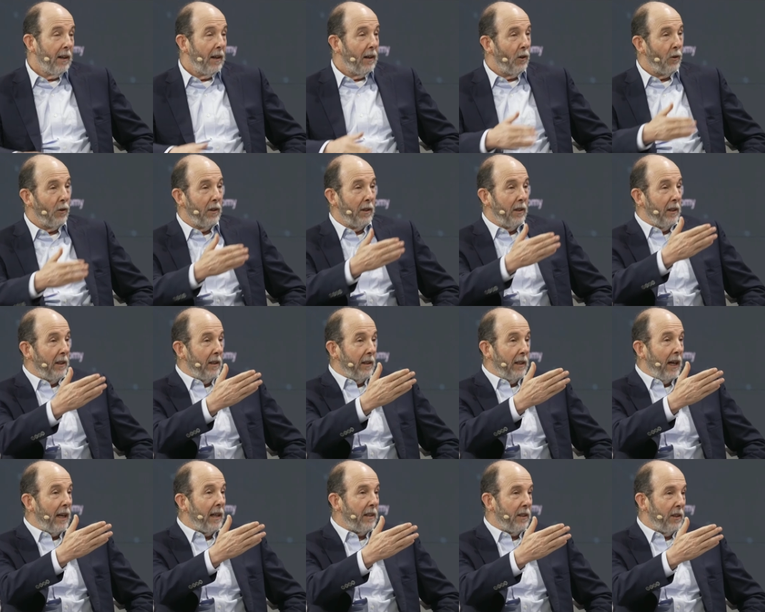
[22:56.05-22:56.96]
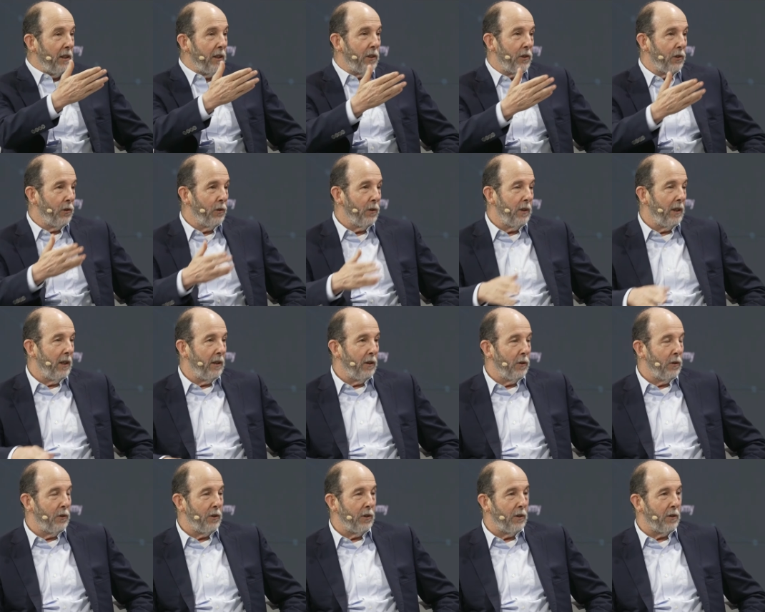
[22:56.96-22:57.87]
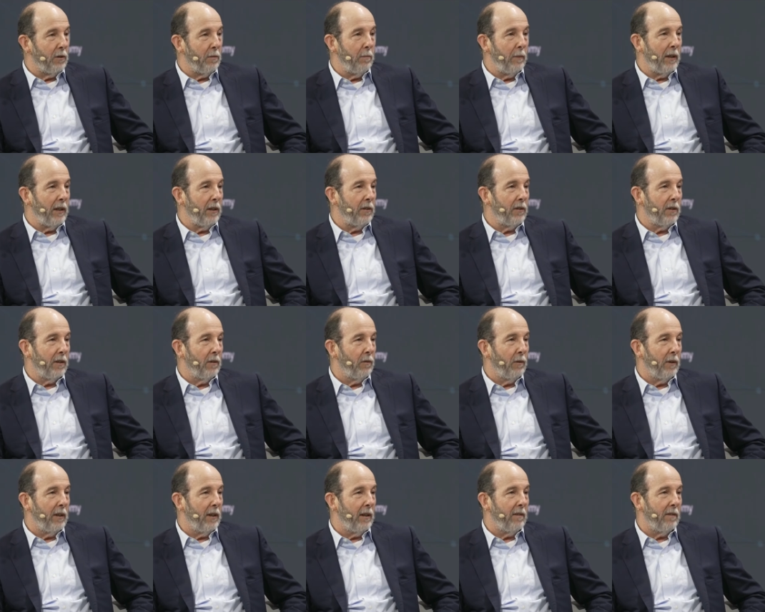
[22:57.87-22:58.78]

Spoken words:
On the debt issue that you just mentioned, we have